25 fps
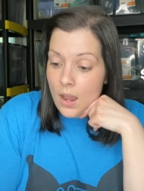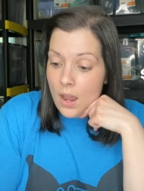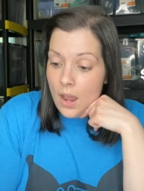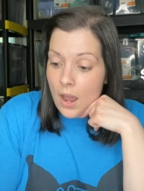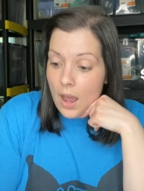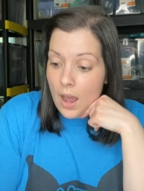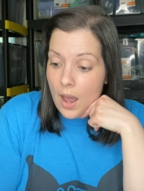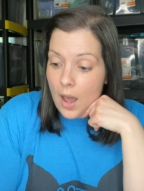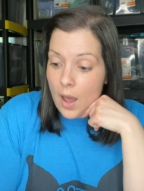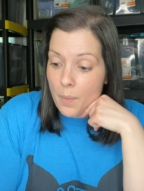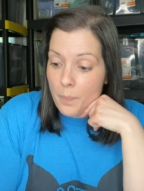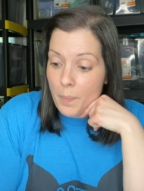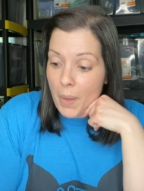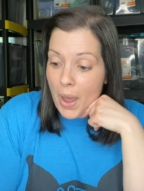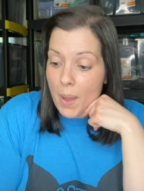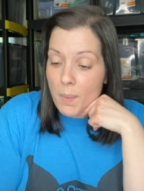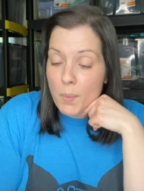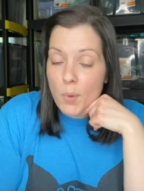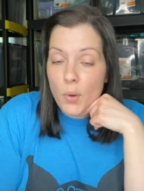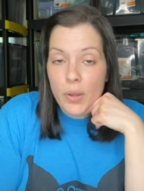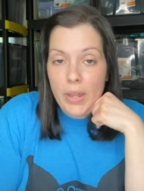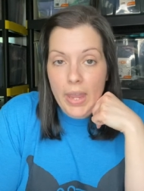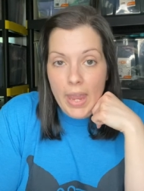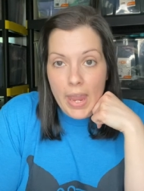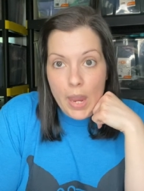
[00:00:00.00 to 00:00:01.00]
Um,
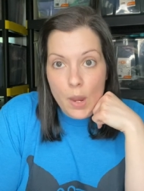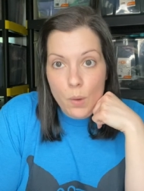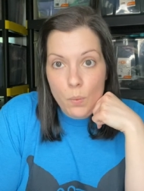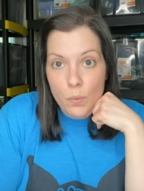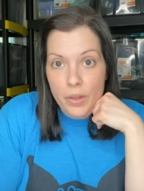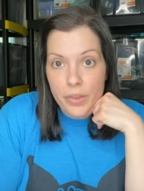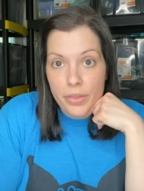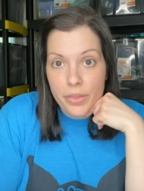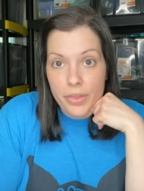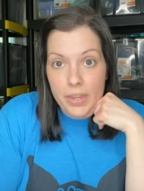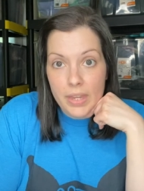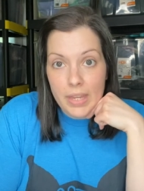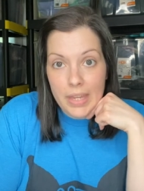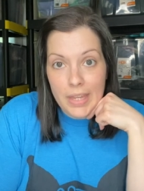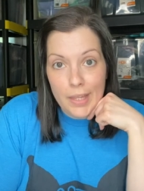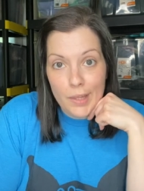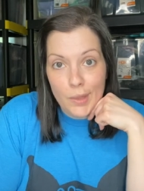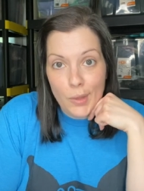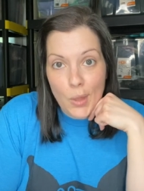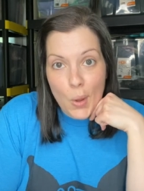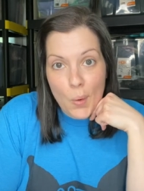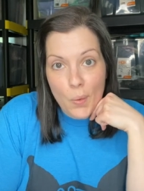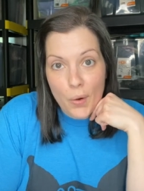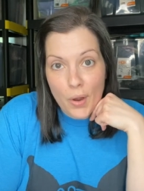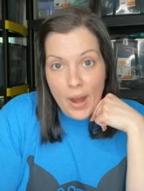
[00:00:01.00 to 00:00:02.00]
I'm okay with the
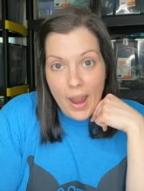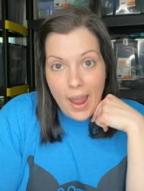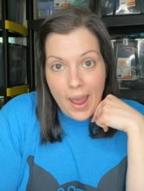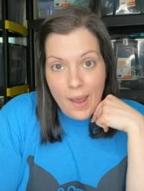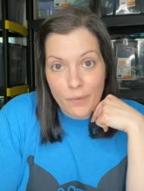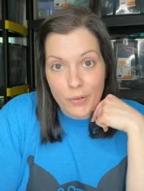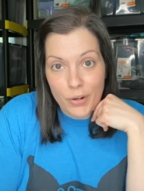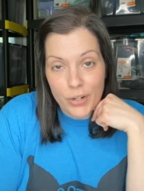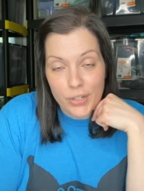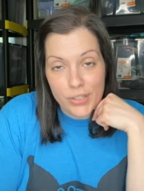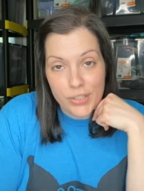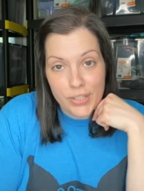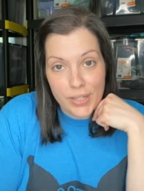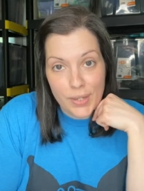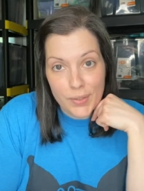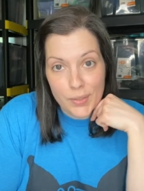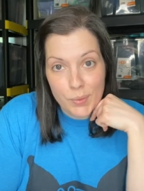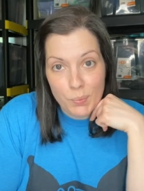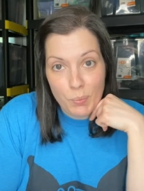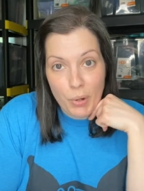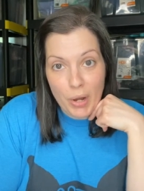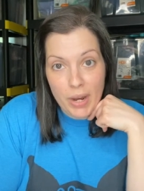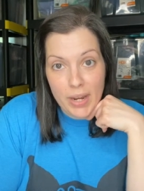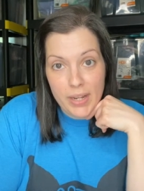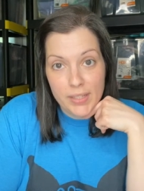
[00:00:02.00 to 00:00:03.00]
lower average
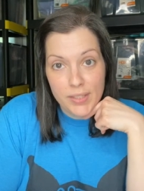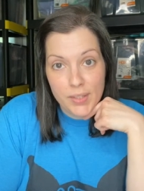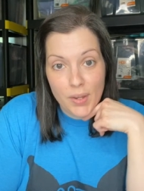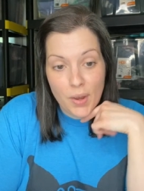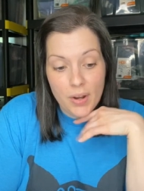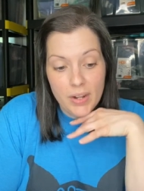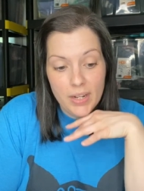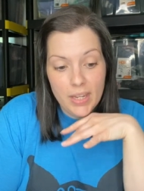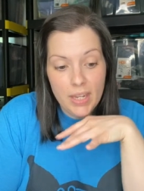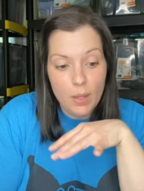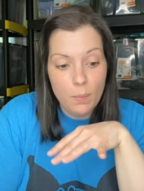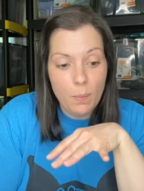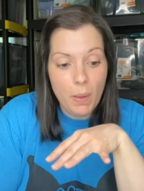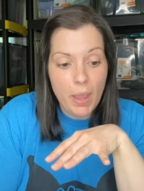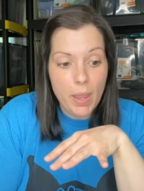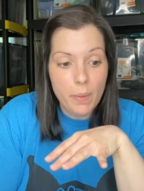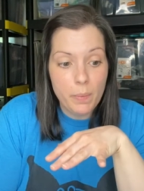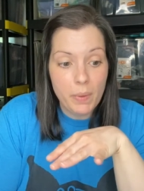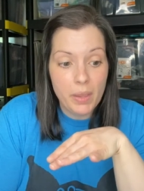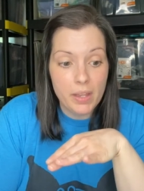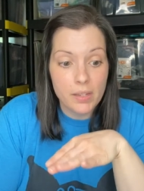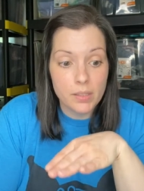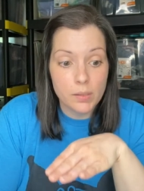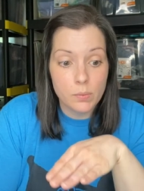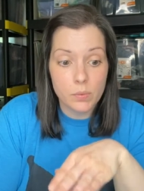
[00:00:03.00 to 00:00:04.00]
sales price on eBay
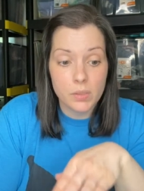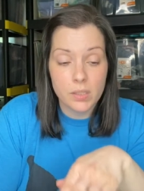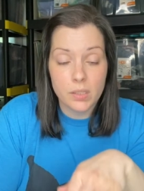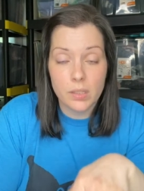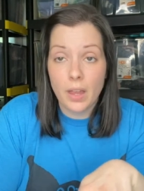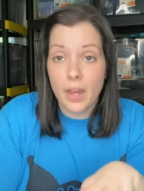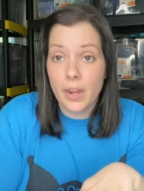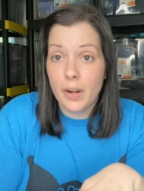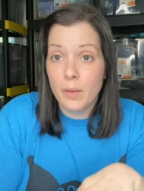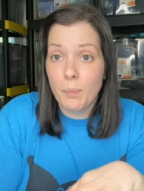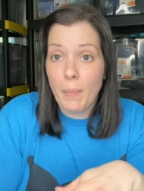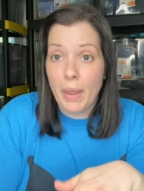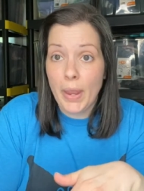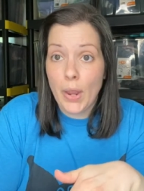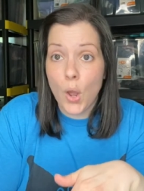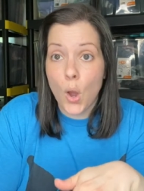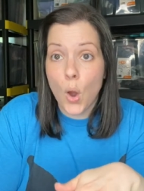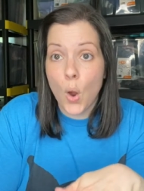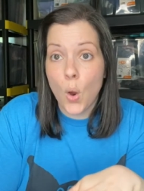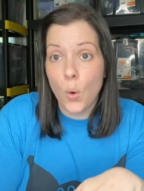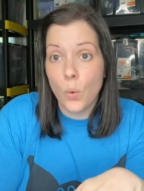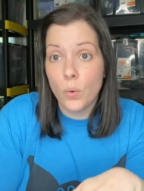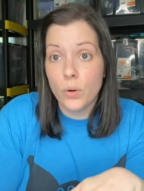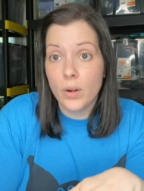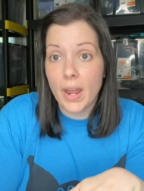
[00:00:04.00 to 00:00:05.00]
because it was a lot of my
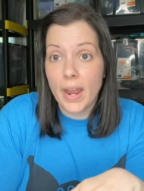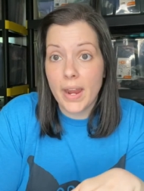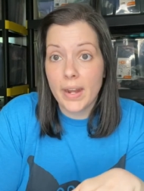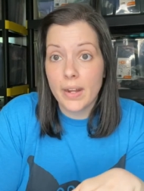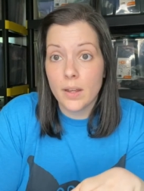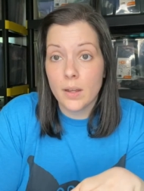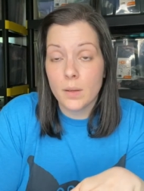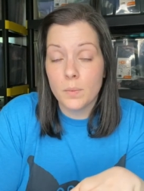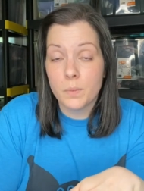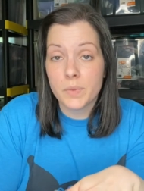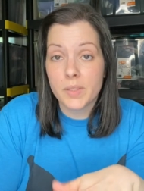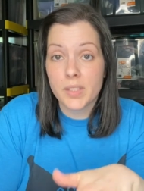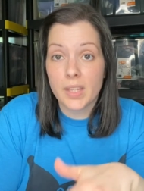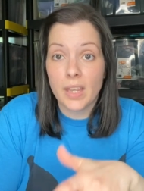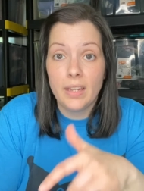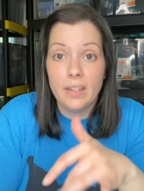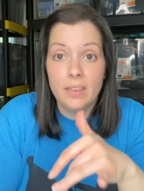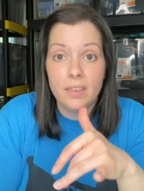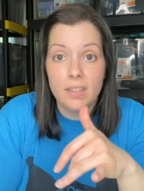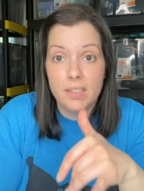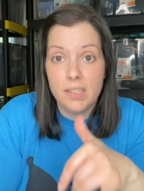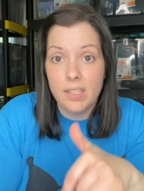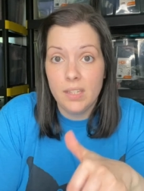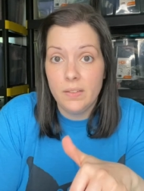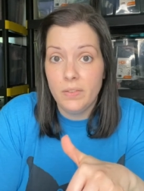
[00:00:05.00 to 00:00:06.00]
own items like
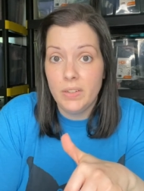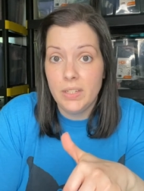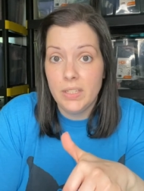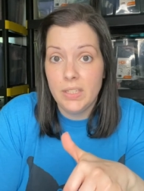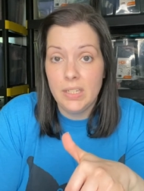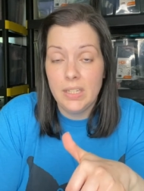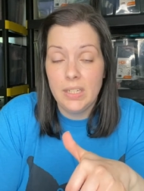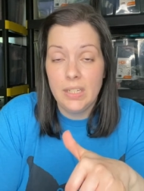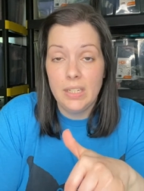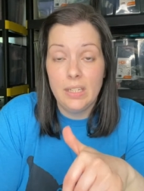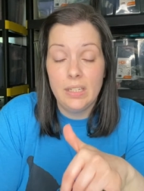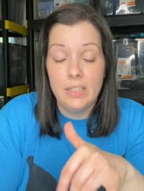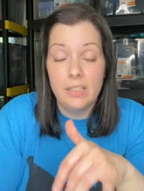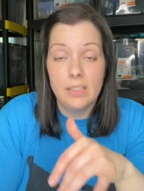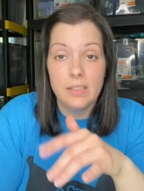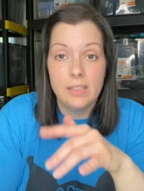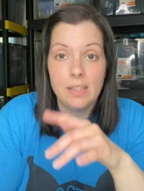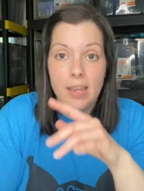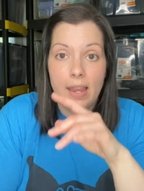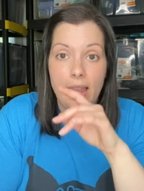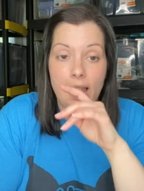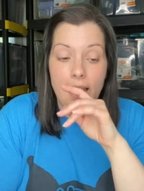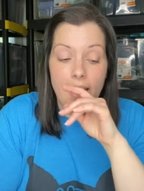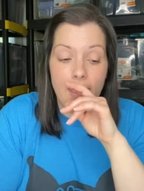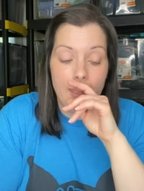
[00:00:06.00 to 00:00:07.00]
the DVDs
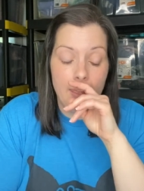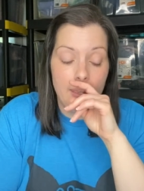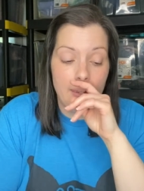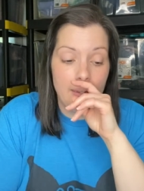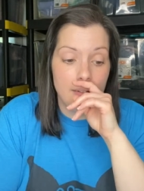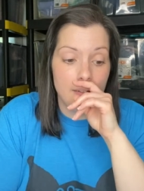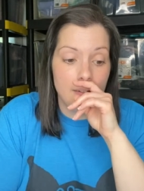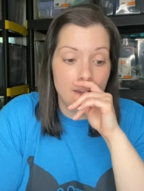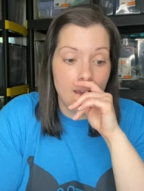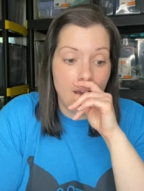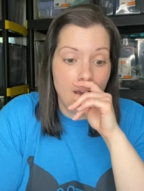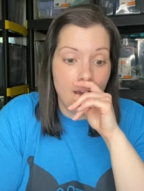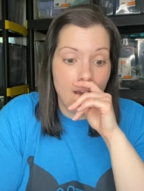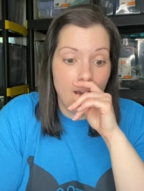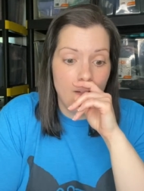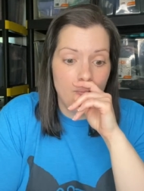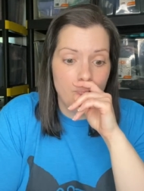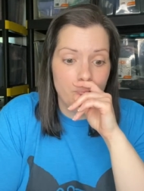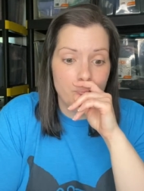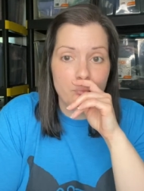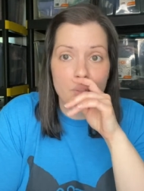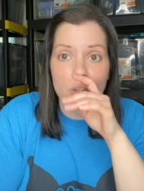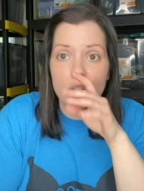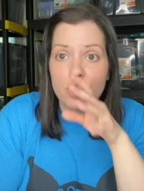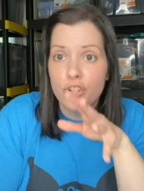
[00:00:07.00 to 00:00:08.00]
and
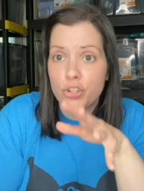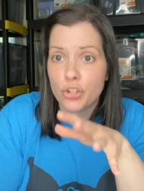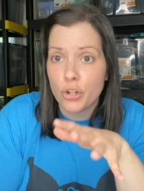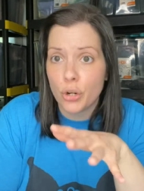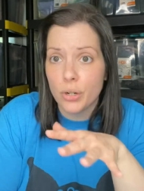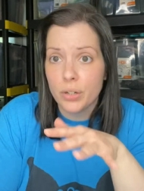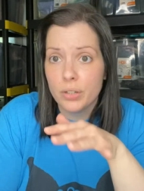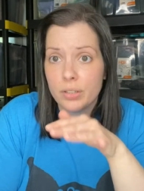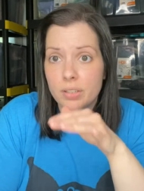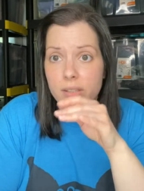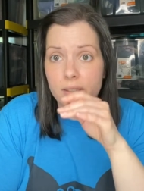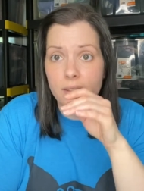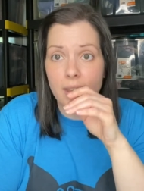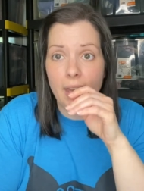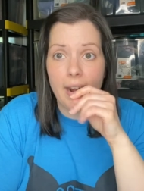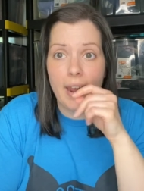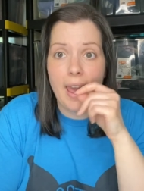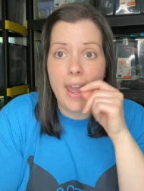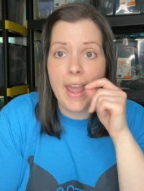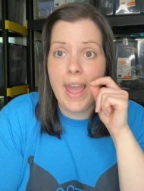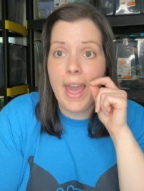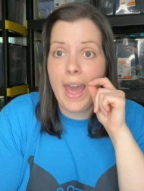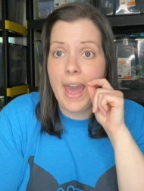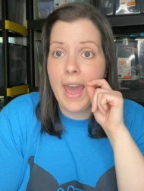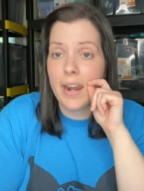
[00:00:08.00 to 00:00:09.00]
um, shirts that
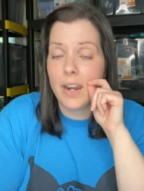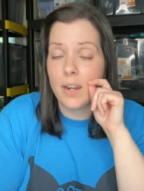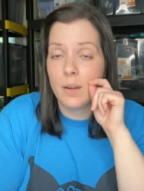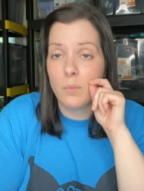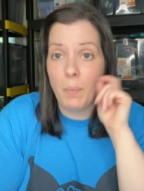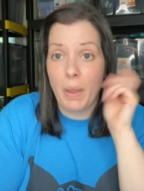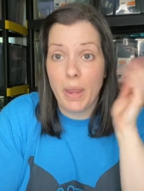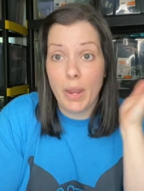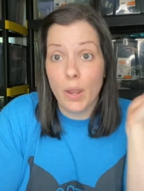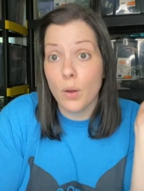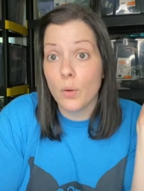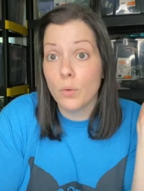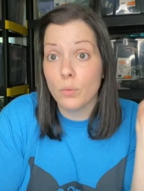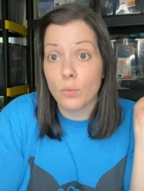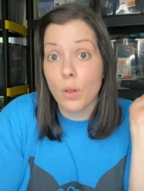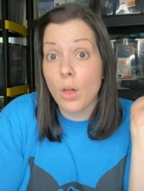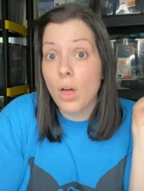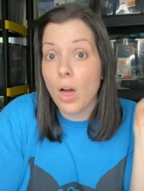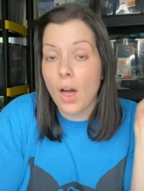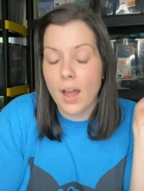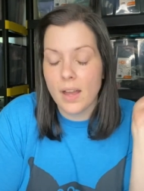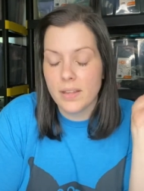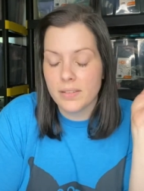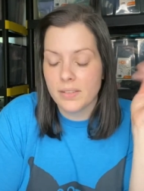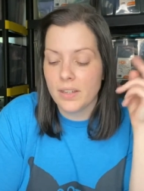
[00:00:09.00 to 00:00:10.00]
I had in my own
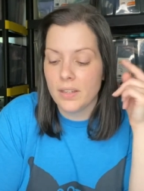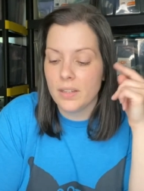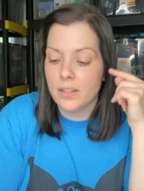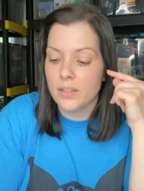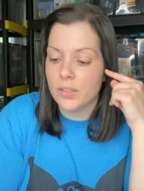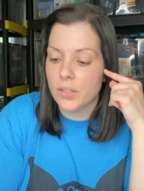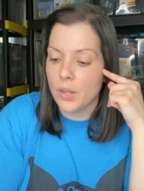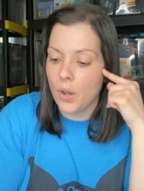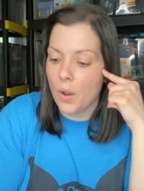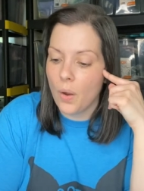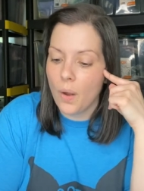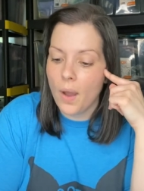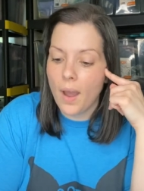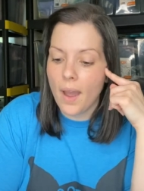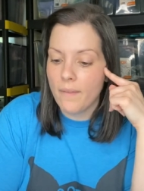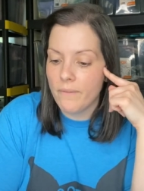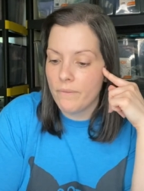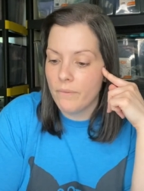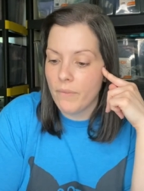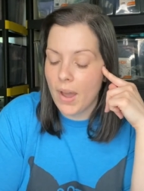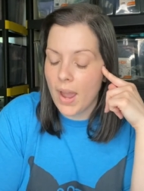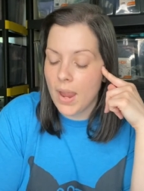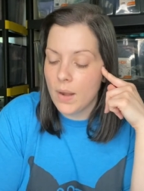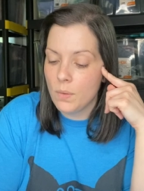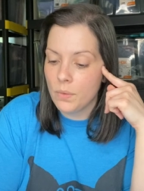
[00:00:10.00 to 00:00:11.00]
closet. So
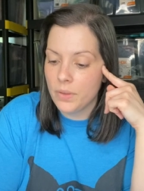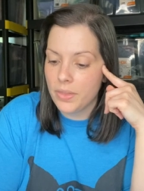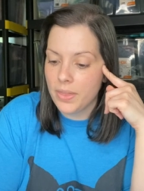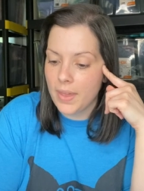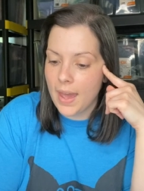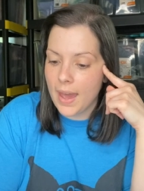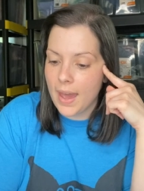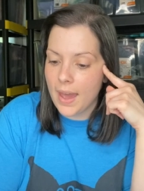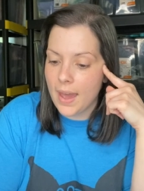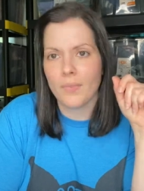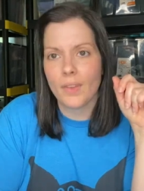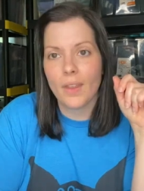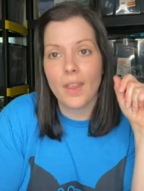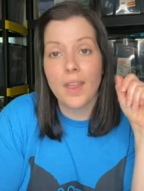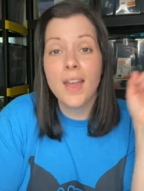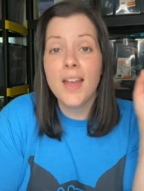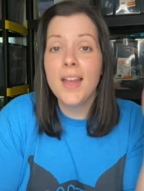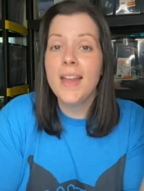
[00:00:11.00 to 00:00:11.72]
I'm fine with that.